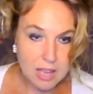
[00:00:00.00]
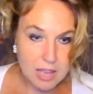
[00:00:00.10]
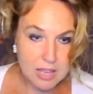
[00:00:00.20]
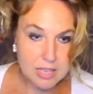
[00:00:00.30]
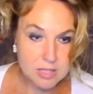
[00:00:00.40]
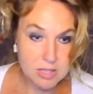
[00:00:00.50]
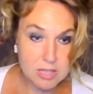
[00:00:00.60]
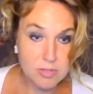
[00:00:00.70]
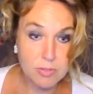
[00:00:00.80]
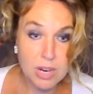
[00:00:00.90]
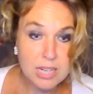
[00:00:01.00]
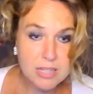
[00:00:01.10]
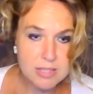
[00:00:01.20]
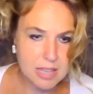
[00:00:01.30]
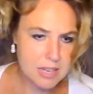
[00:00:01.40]
He's afraid to
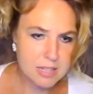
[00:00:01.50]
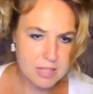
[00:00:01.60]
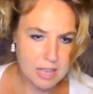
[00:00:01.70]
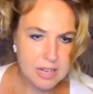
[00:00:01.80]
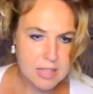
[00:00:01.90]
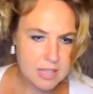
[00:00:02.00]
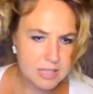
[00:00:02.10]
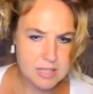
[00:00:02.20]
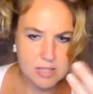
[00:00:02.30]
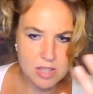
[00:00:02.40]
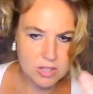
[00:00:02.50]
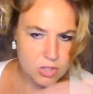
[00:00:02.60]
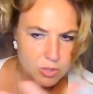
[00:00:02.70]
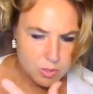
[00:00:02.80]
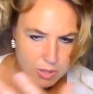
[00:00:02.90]
send anything because he's not
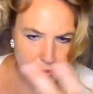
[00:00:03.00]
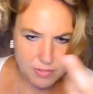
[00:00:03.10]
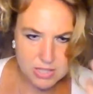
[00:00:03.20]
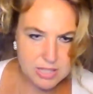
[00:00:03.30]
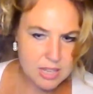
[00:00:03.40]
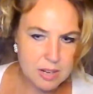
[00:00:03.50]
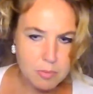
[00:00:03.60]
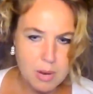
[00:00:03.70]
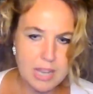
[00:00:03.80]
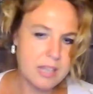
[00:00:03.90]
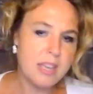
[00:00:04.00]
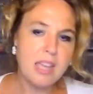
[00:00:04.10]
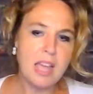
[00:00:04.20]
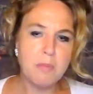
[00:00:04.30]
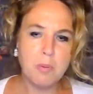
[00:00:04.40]
sure if he's getting it right.
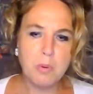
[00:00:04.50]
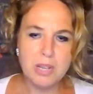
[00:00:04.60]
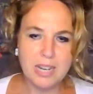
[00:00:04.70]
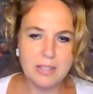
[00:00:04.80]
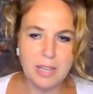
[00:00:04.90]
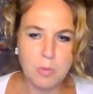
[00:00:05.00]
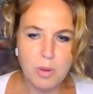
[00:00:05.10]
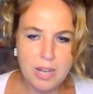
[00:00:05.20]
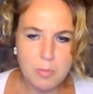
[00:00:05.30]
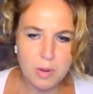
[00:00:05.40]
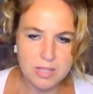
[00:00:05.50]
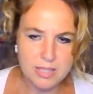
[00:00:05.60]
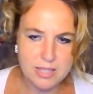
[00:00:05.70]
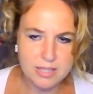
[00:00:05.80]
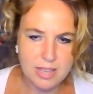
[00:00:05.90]
And we're working out like what he wants to
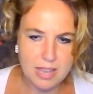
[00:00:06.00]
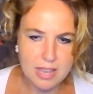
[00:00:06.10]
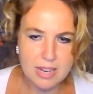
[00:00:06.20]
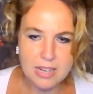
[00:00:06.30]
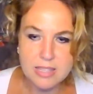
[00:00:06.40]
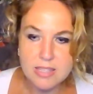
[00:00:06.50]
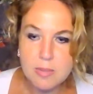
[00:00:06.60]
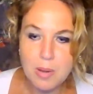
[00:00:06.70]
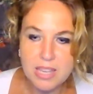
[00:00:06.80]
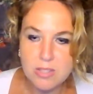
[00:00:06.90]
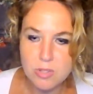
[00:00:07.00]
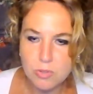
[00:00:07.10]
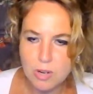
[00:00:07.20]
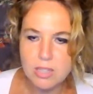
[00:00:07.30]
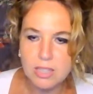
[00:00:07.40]
say. And I can see why he's
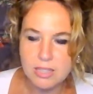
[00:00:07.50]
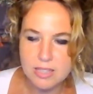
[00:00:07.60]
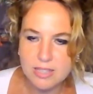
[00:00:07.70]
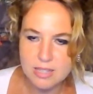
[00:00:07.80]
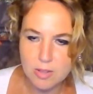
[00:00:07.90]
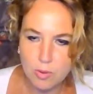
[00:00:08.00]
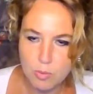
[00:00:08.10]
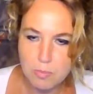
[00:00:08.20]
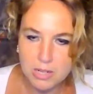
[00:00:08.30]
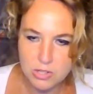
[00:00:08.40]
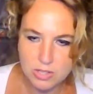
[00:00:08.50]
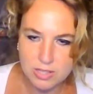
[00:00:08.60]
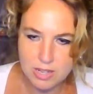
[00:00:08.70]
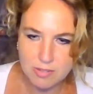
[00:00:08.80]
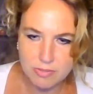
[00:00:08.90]
struggling, because that's a whole bunch of
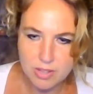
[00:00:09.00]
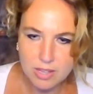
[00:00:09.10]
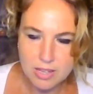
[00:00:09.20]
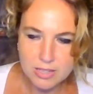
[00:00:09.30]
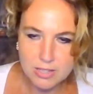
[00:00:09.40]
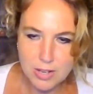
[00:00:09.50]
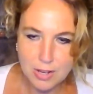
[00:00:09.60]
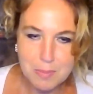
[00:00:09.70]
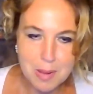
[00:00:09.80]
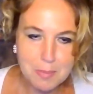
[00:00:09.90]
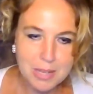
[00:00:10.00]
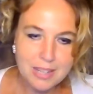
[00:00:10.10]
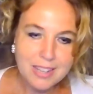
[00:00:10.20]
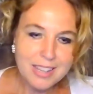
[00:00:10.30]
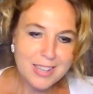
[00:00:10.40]
stuff to talk about. But,
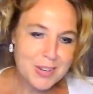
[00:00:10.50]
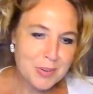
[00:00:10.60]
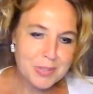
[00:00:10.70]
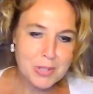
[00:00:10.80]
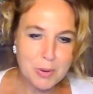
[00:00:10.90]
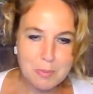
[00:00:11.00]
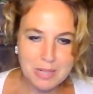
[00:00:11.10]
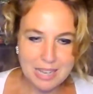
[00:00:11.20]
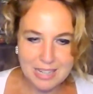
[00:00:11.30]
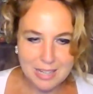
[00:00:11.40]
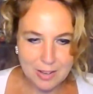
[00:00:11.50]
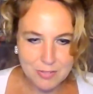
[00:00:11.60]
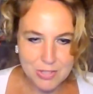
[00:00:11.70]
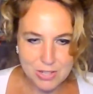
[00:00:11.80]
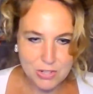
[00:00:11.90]
to open any
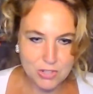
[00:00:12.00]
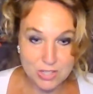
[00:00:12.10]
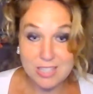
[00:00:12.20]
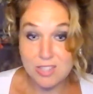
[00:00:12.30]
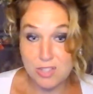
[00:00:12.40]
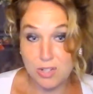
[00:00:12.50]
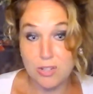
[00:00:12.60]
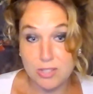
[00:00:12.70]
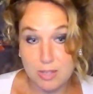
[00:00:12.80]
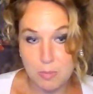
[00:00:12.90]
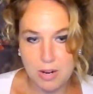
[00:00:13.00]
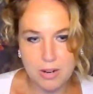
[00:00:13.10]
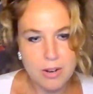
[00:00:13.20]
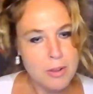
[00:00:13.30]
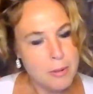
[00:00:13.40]
conversation just has to start somewhere.
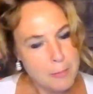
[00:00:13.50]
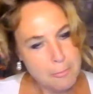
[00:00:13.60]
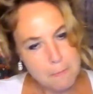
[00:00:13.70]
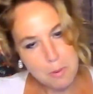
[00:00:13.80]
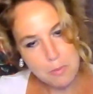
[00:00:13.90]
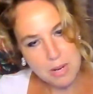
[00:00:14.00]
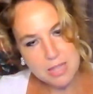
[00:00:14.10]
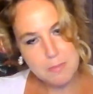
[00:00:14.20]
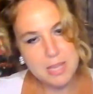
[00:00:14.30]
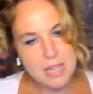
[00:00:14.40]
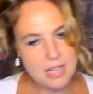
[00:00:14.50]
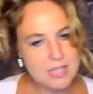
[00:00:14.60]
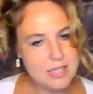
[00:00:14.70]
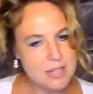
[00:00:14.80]
But right at the beginning, I said